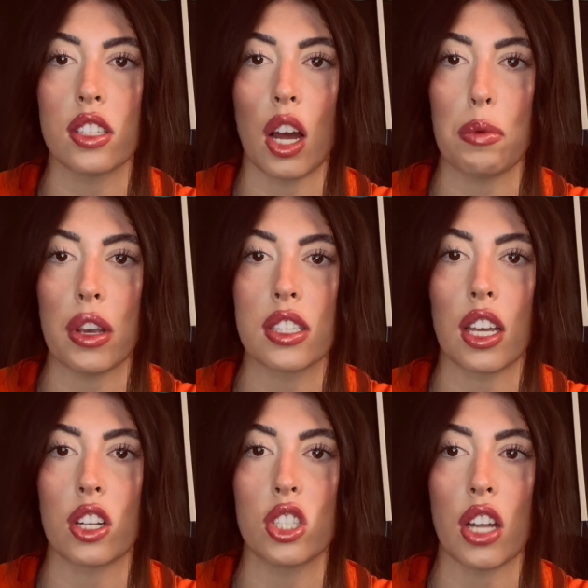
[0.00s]
topics
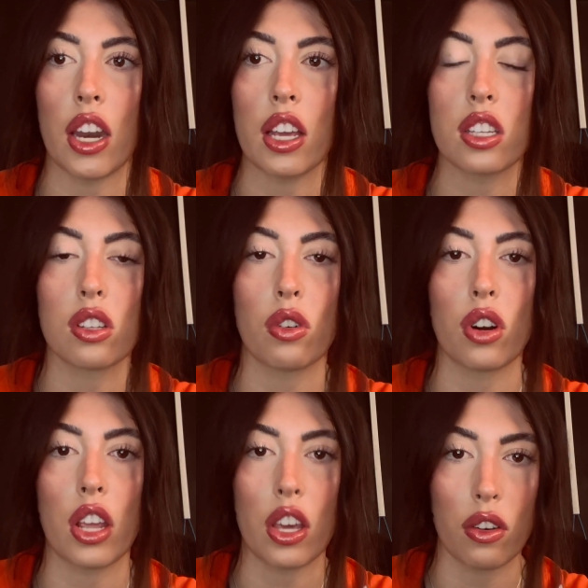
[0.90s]
like genetics
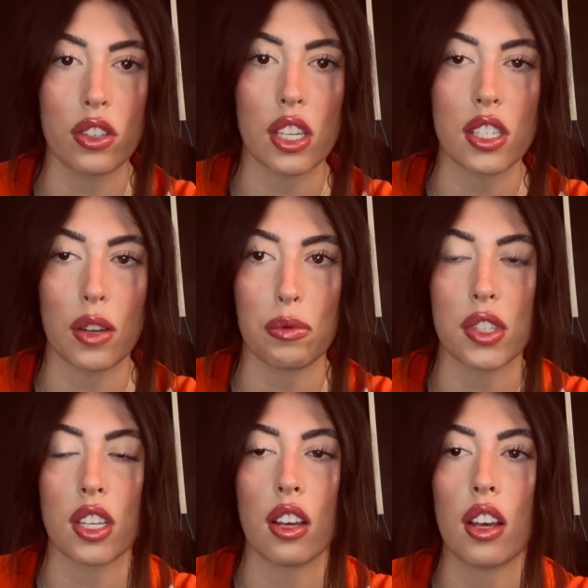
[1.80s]
or
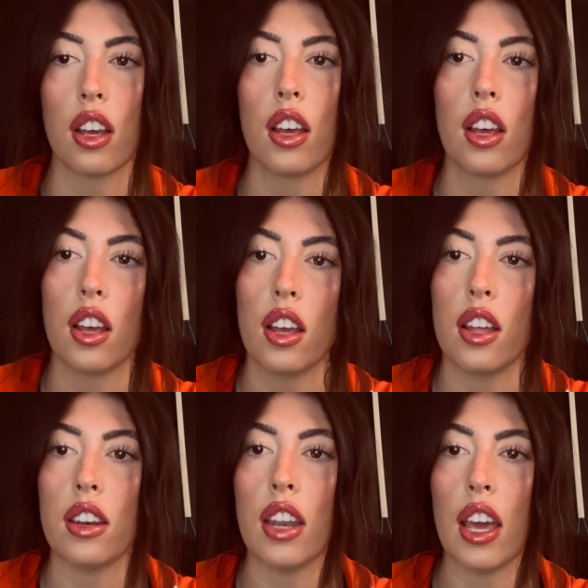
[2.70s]
ecosystems.
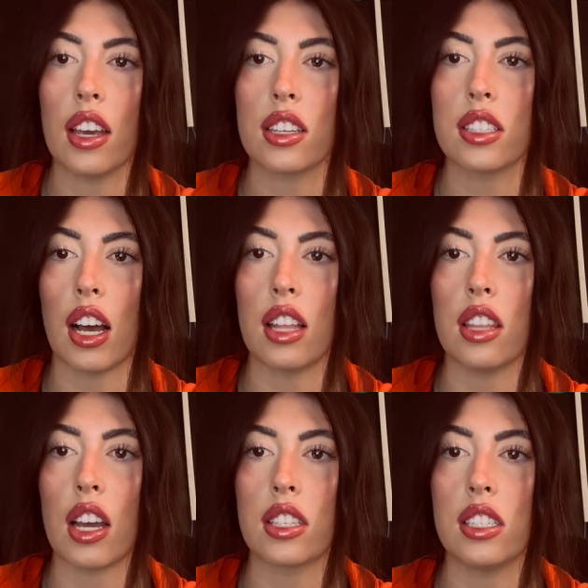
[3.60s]
Next, I'd
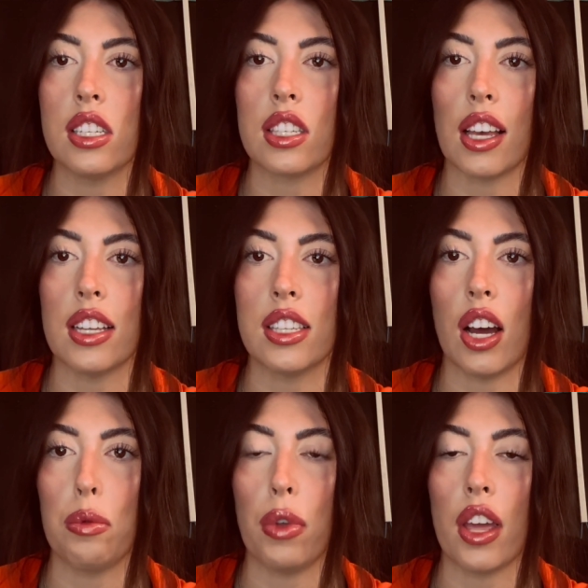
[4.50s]
like to discuss how
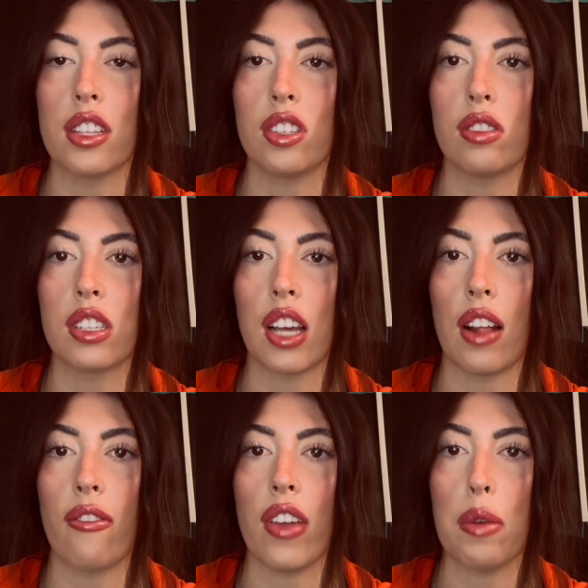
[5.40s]
I plan to
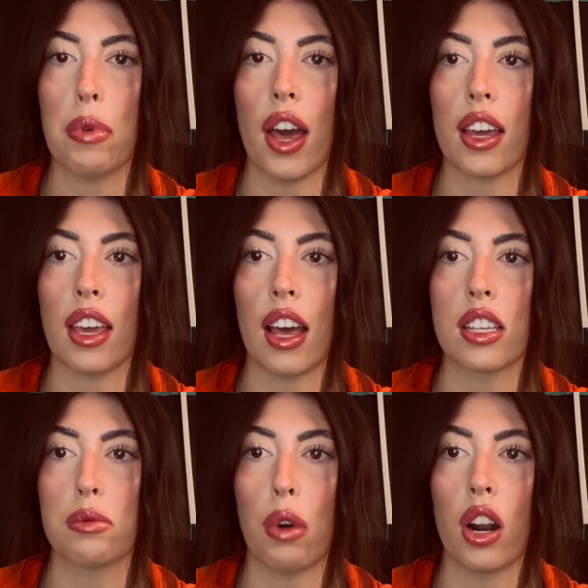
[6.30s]
design feedback
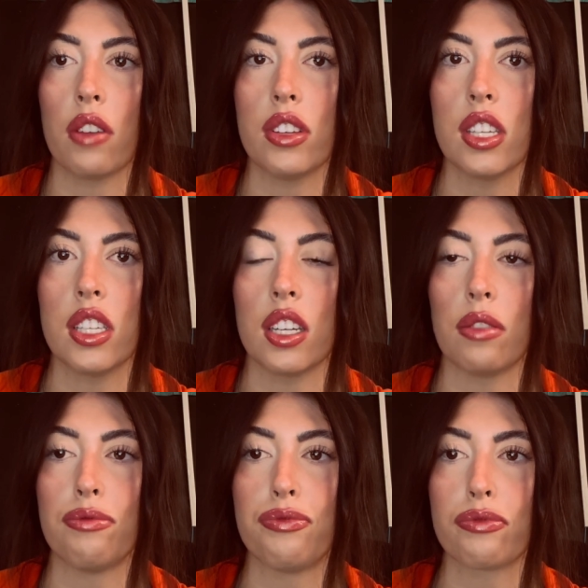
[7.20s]
as part of a
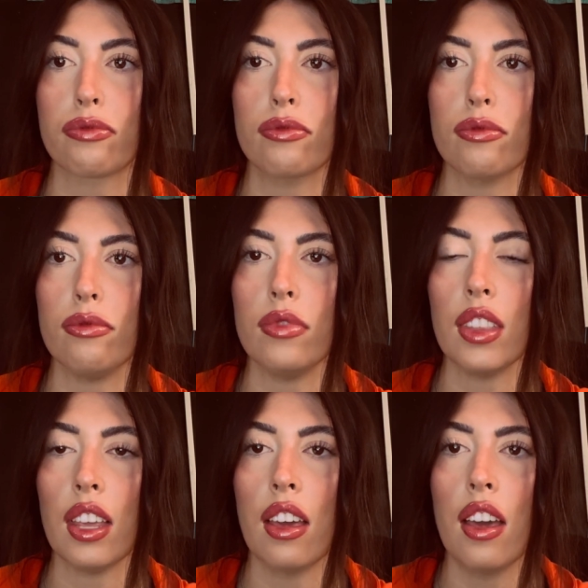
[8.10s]
system.
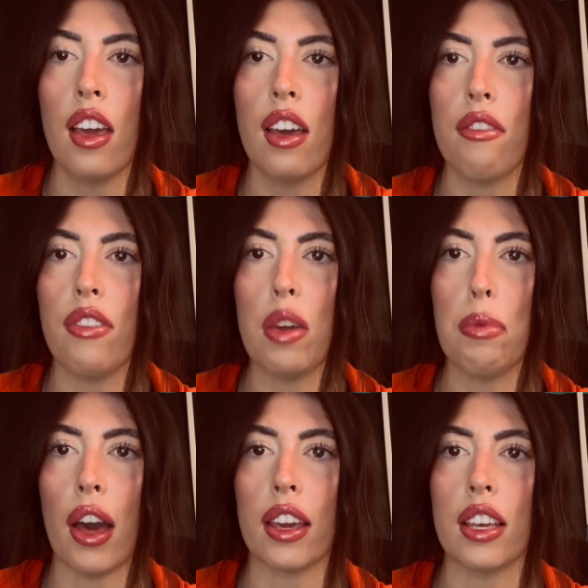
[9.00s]

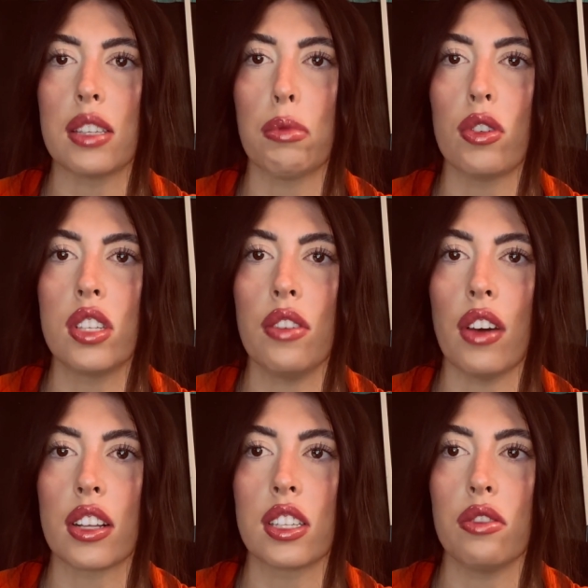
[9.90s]
Feedback is most
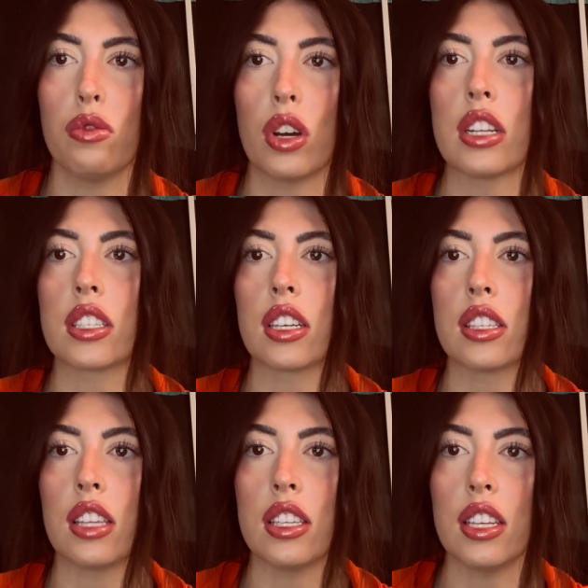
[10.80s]
effective when it's
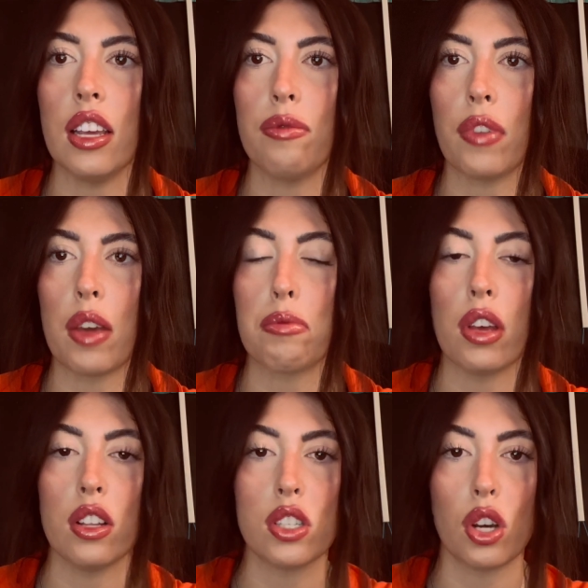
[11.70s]
consistent and
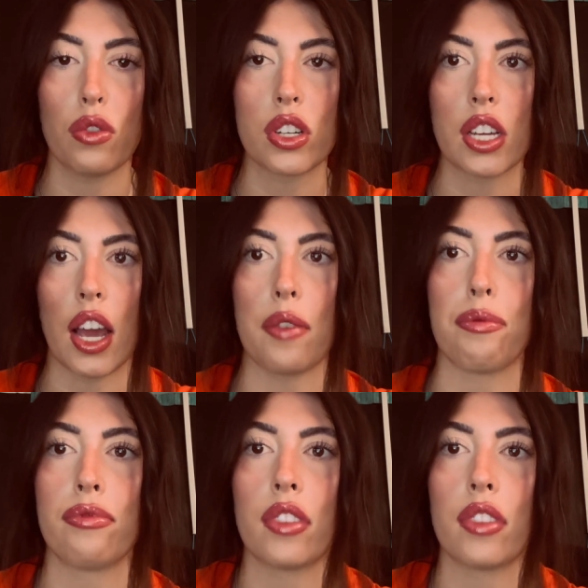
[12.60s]
builds over time.